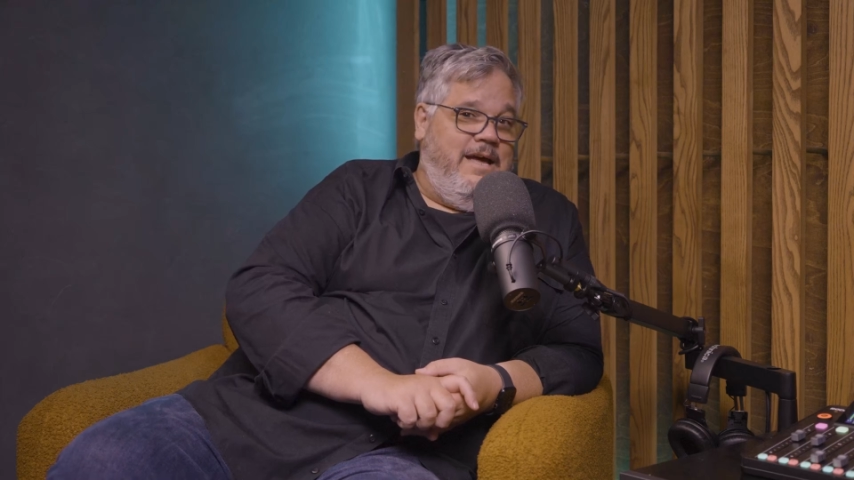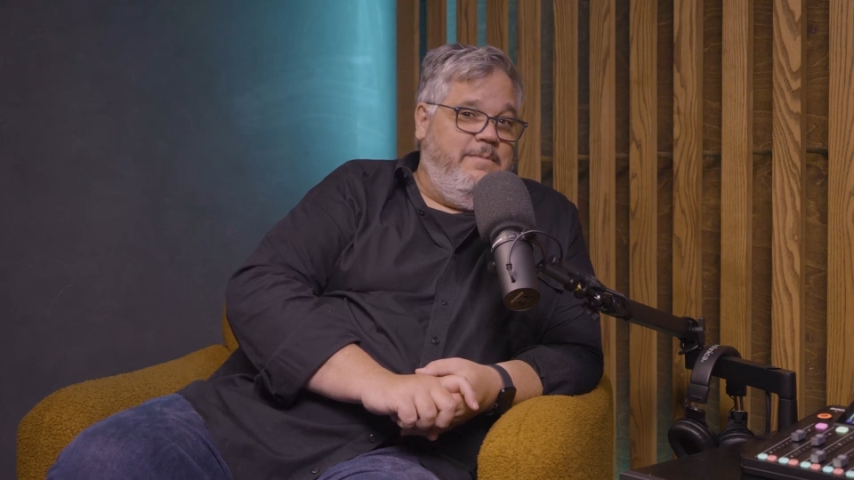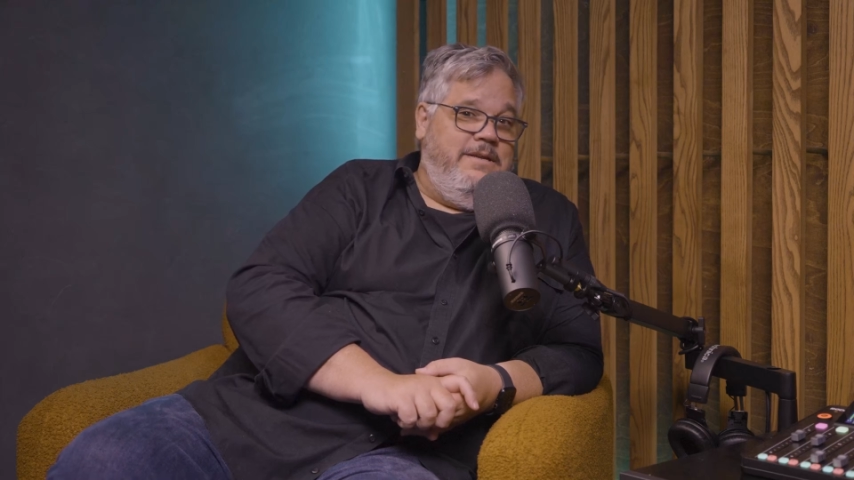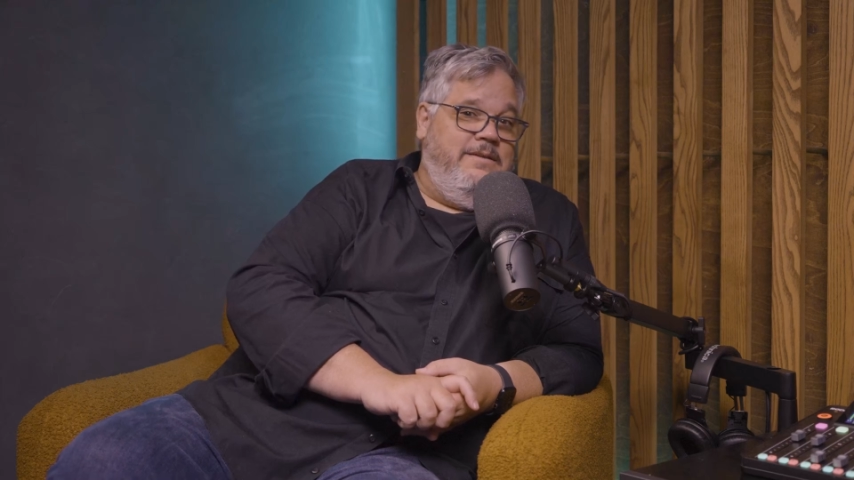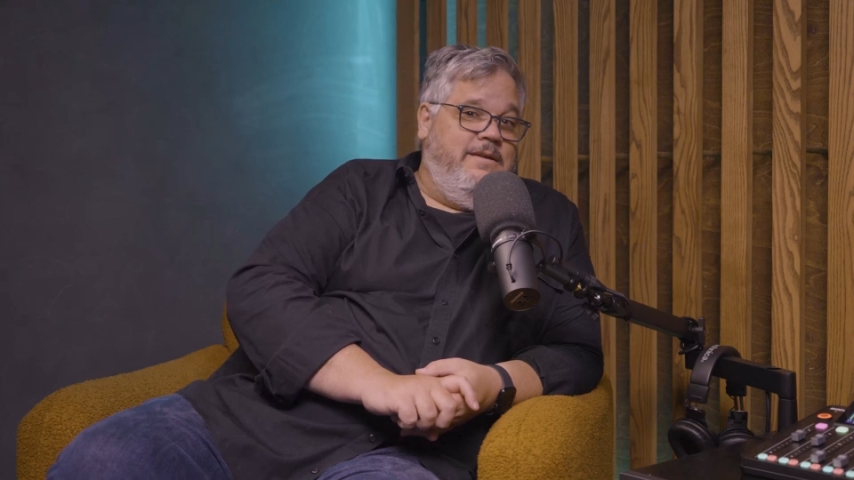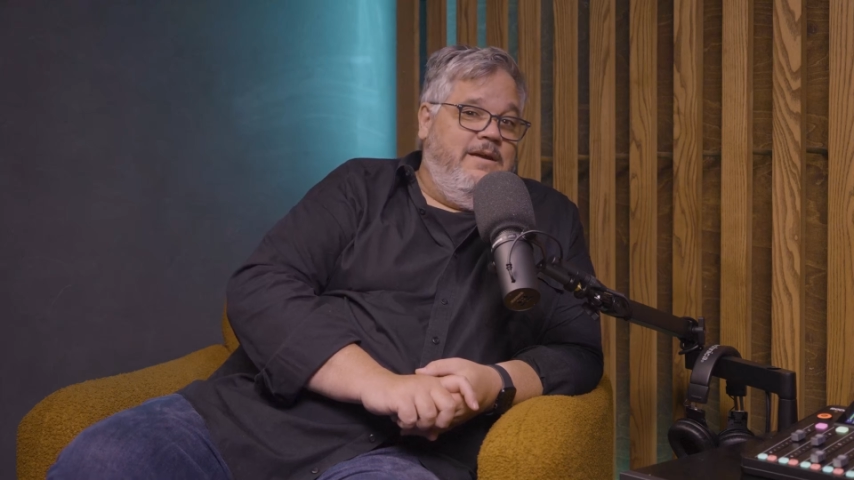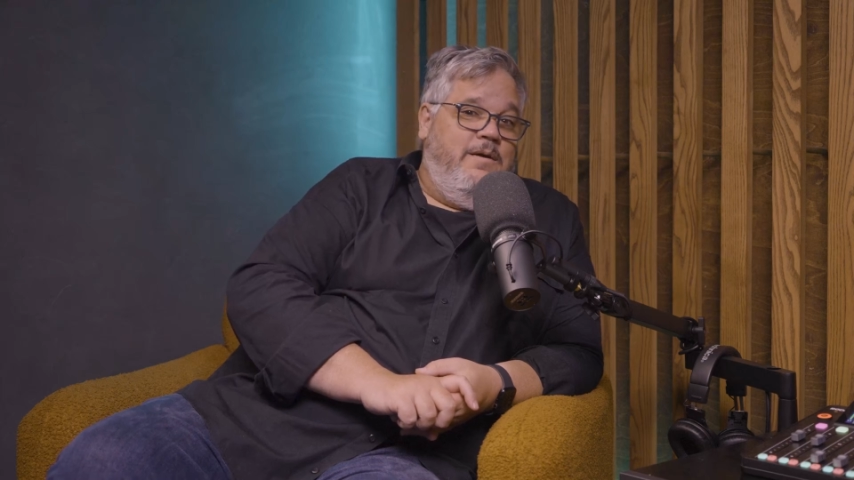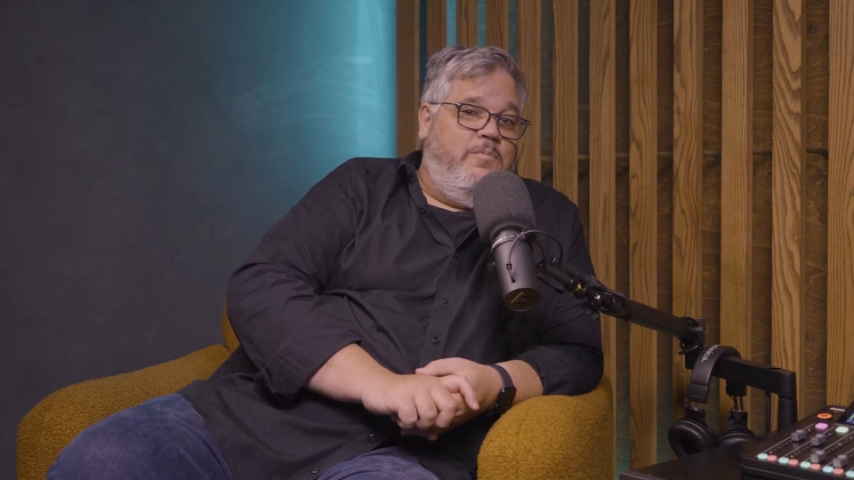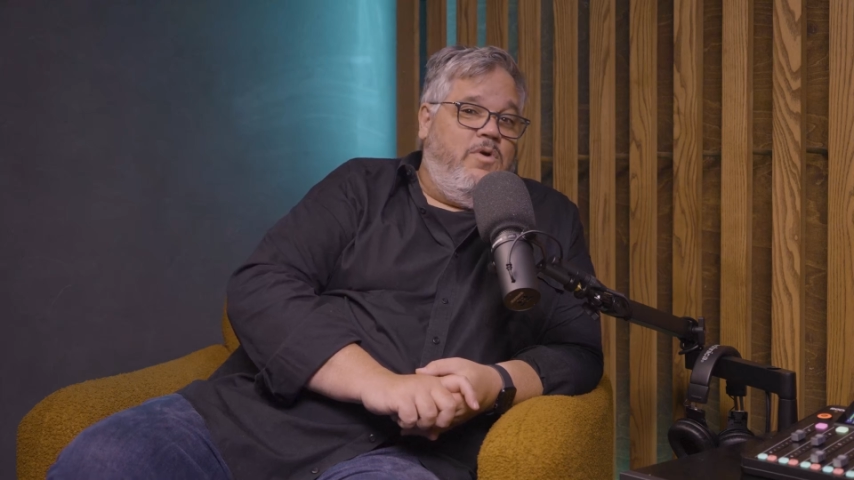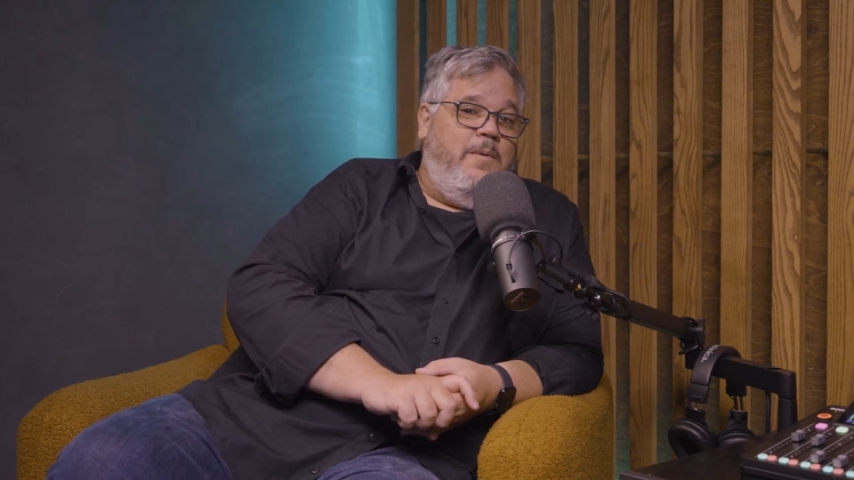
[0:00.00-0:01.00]

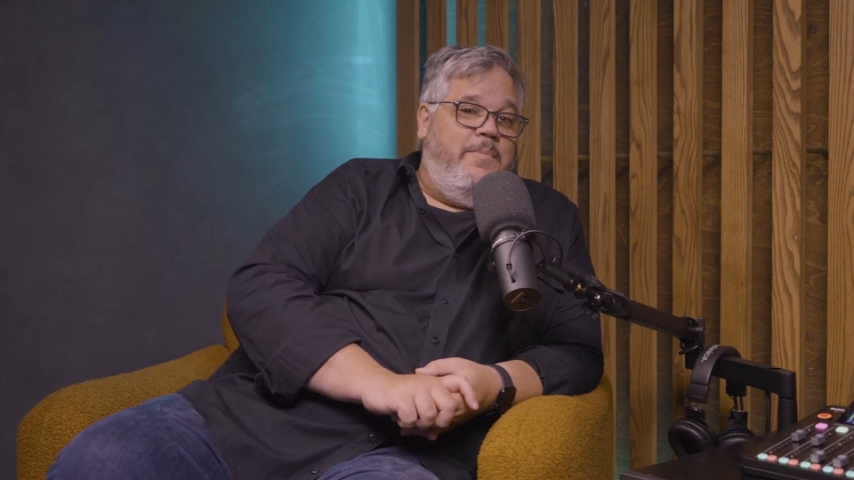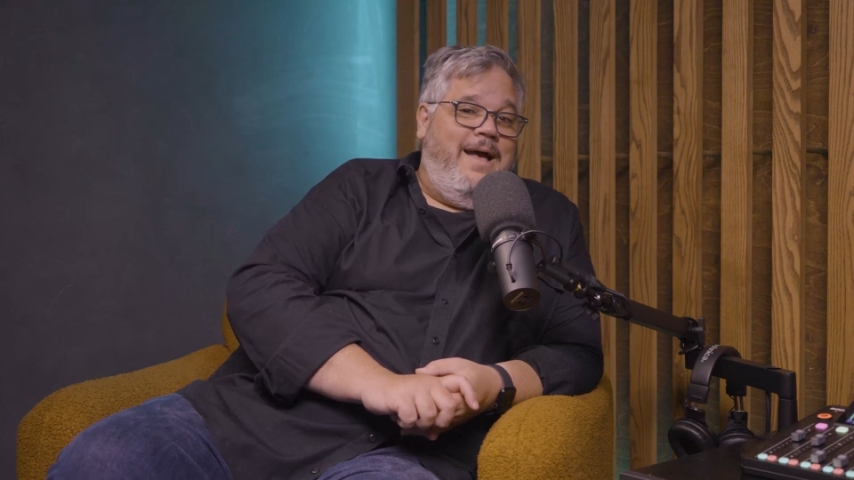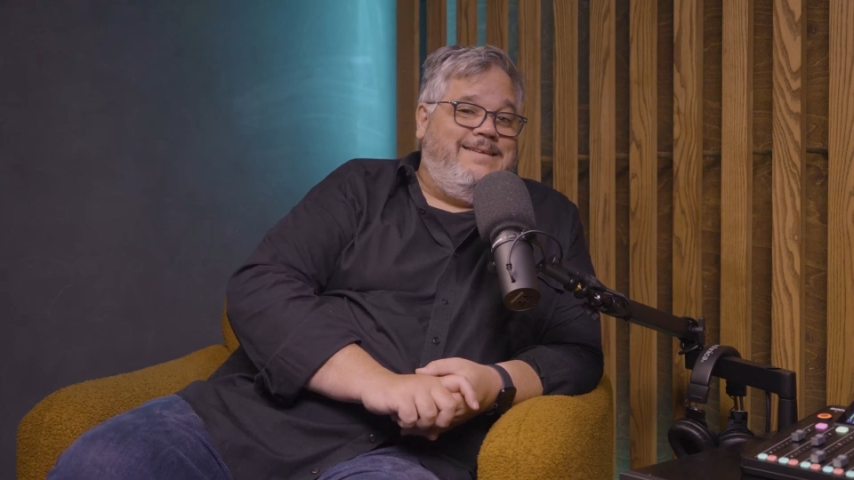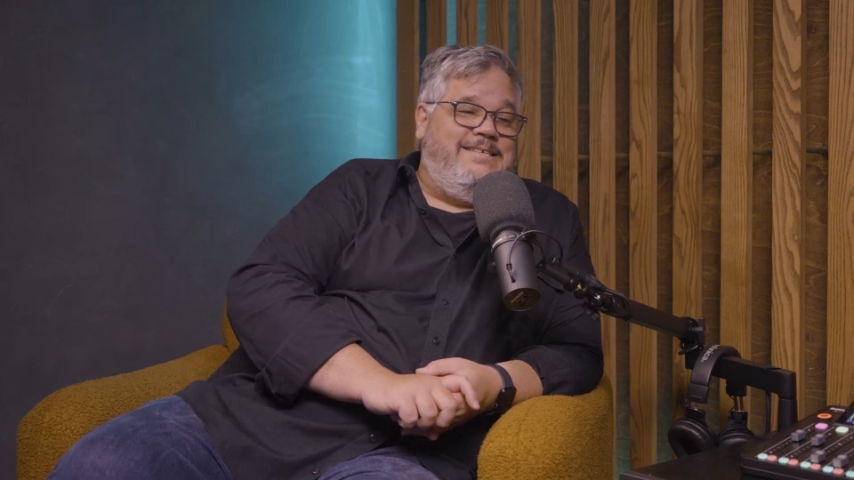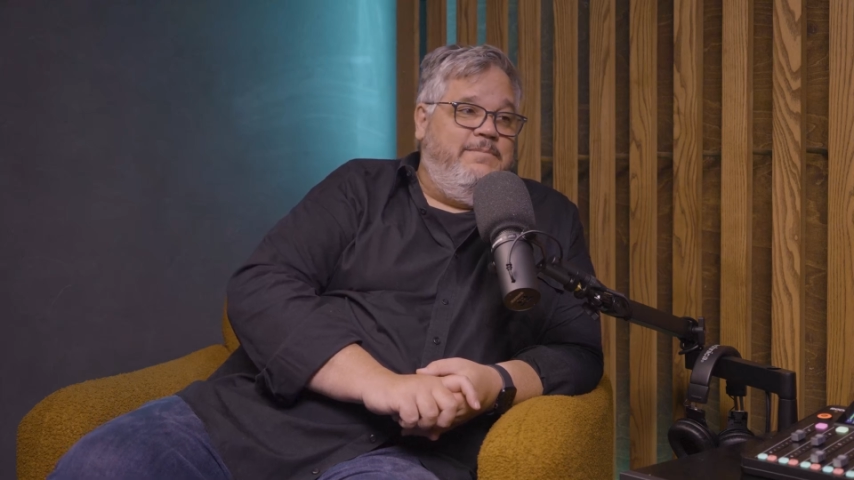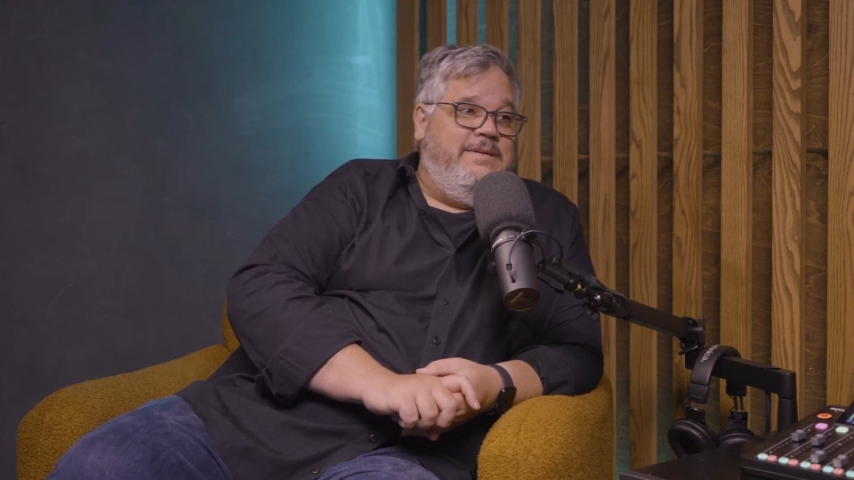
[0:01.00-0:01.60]
can